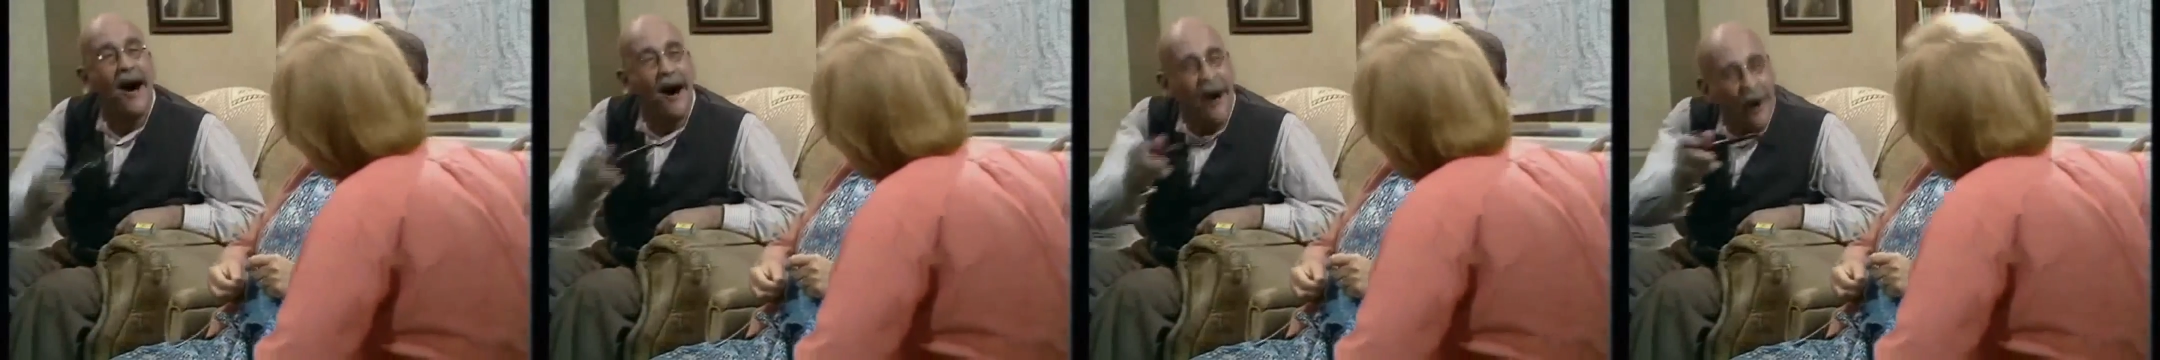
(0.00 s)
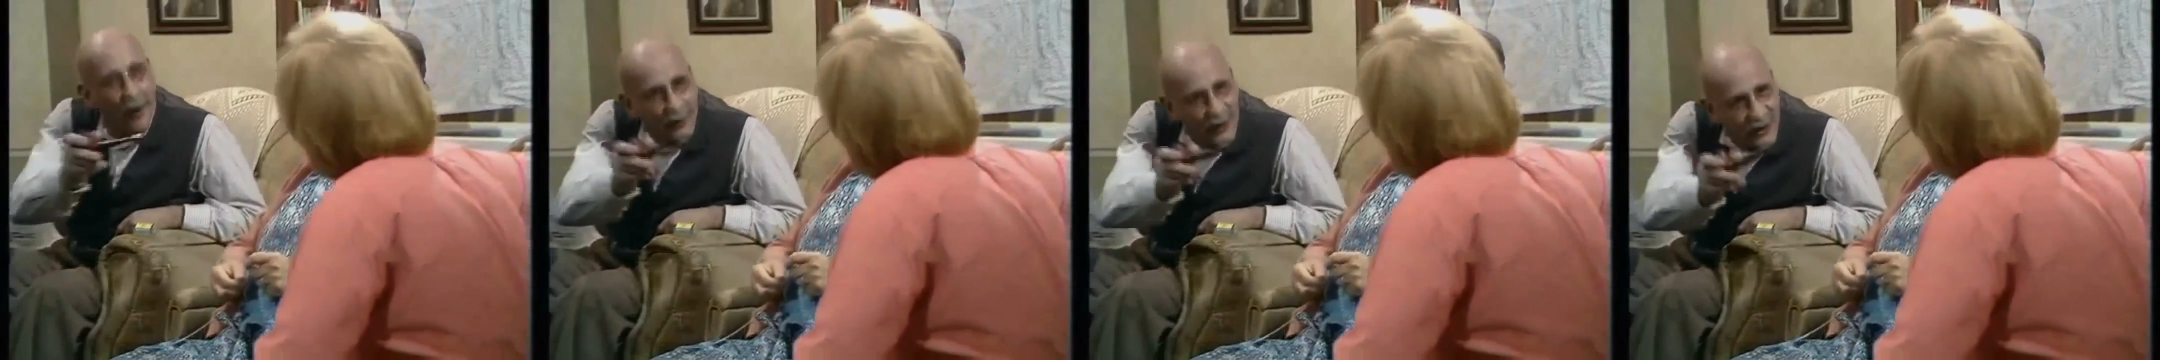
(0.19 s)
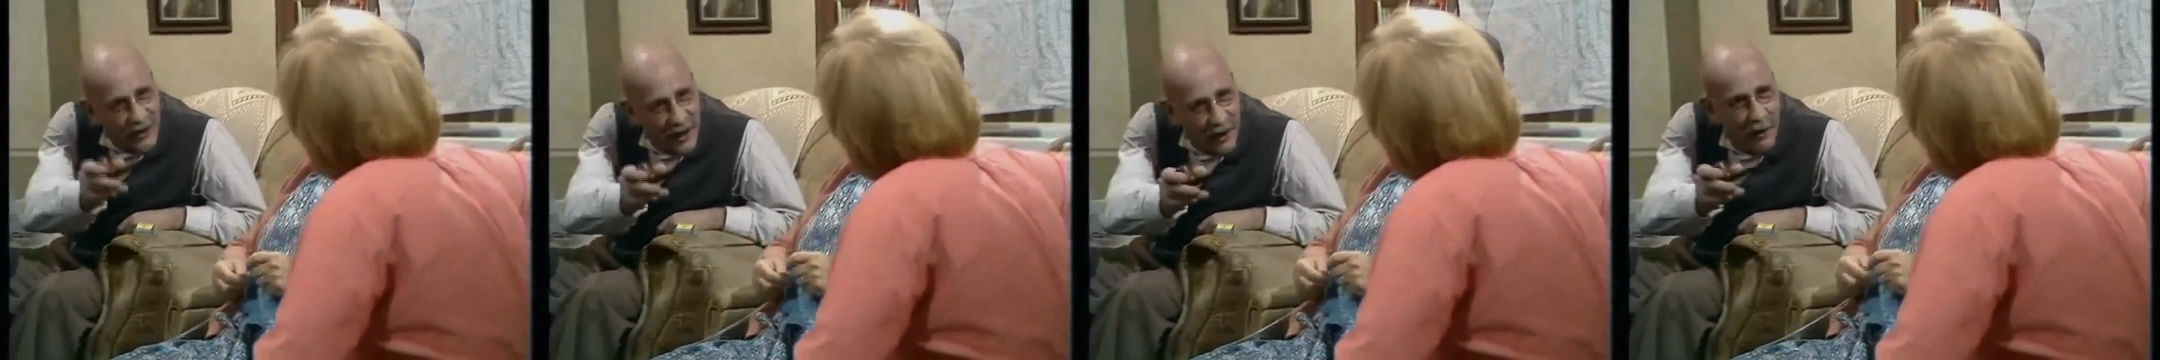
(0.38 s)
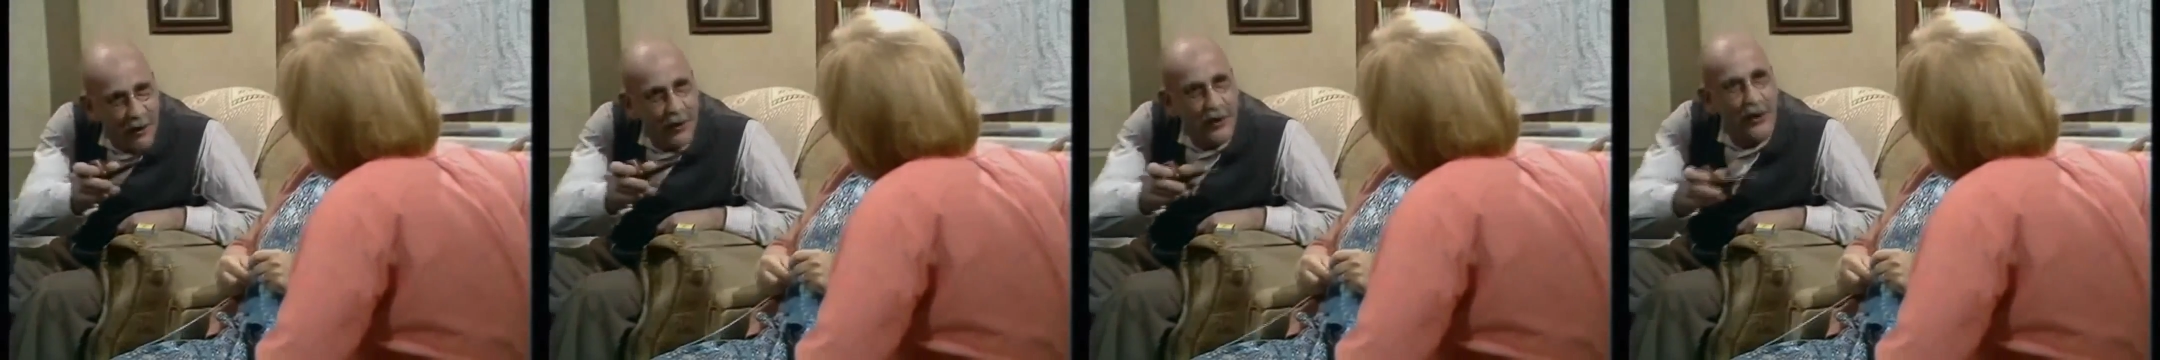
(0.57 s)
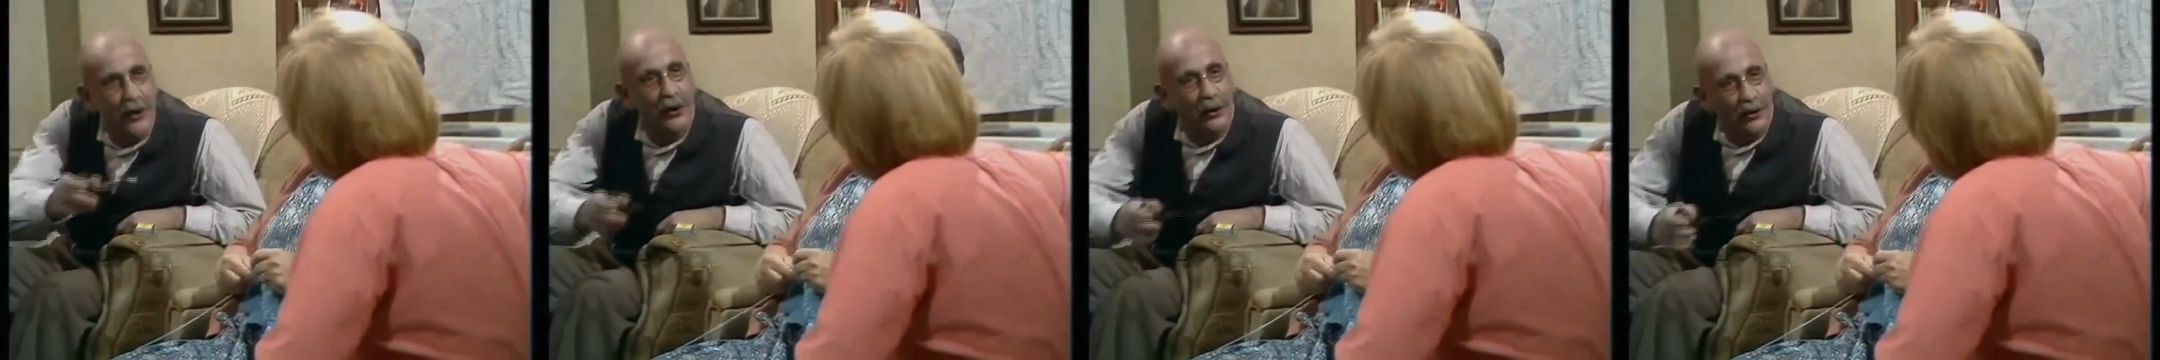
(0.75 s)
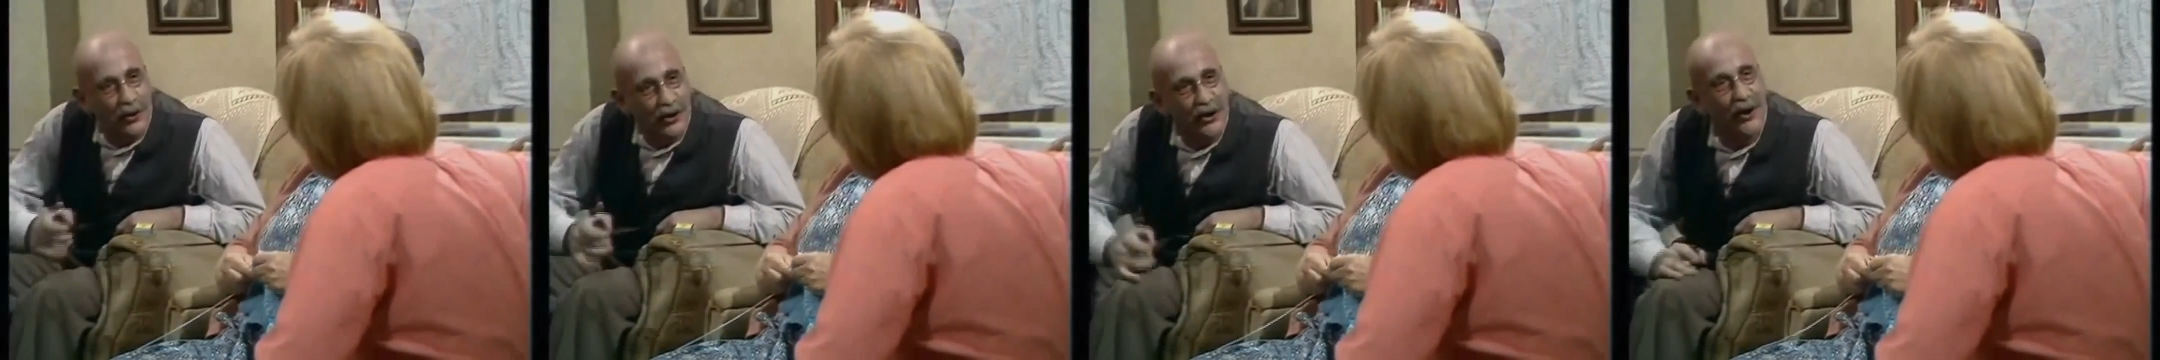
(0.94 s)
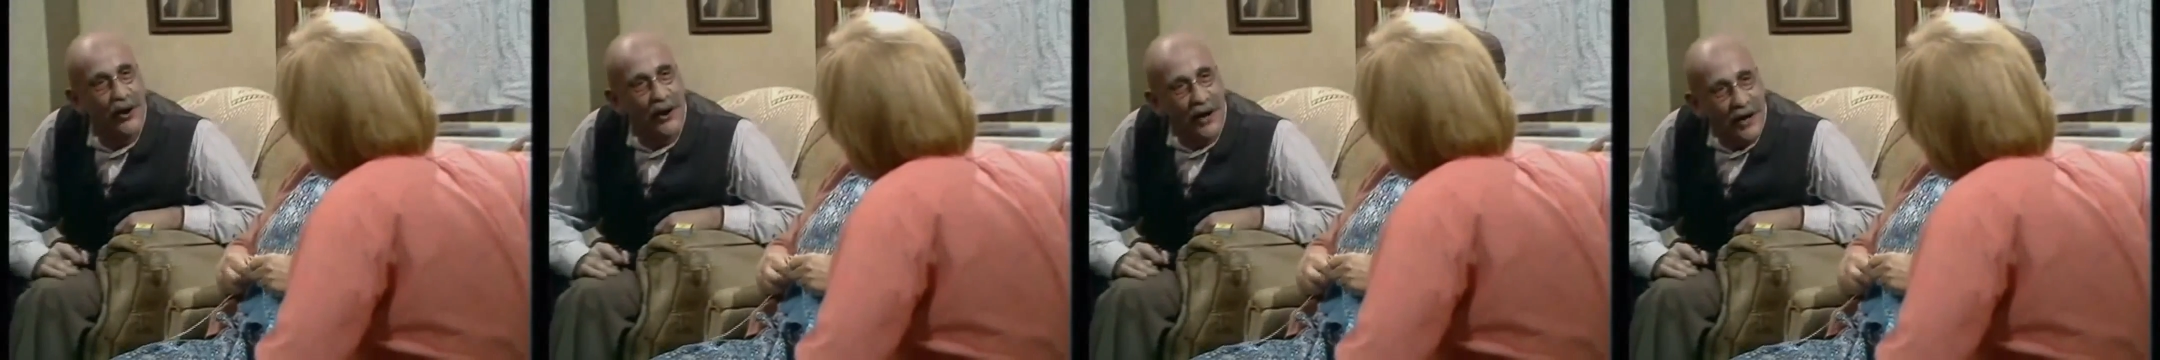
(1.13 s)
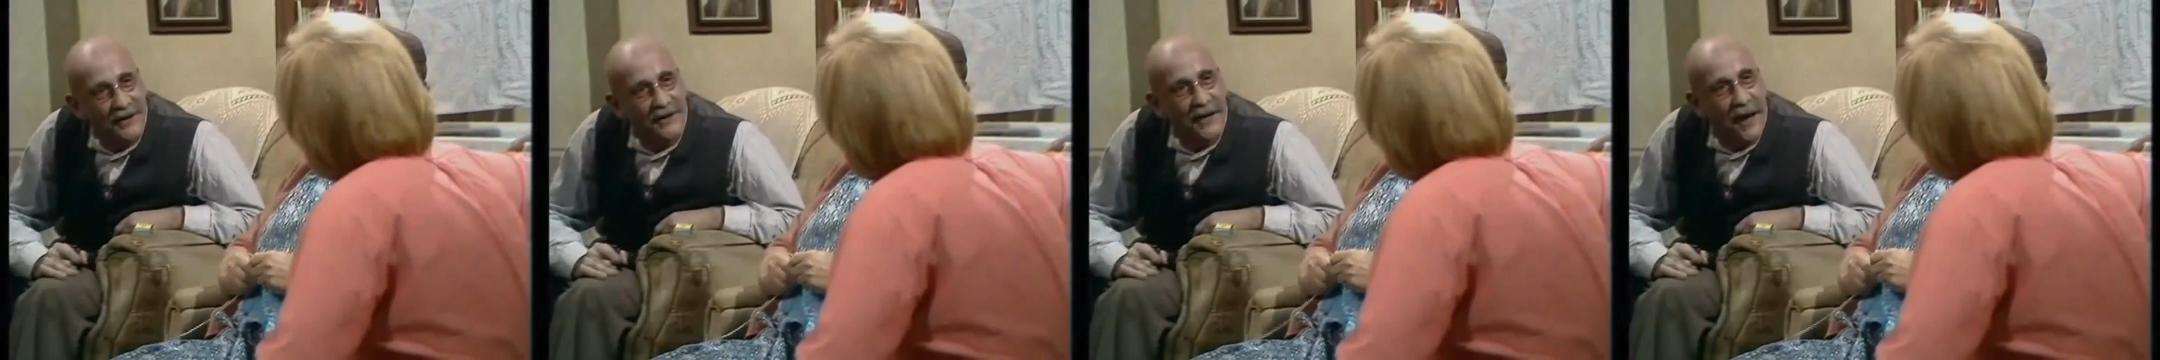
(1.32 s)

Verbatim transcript: I'll tell you, Shirley